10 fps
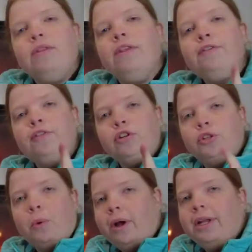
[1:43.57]
The
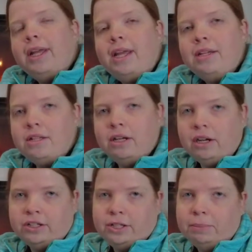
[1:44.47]
first one is the
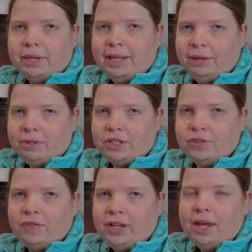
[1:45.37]
custom clearance
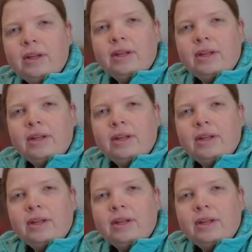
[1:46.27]
fee.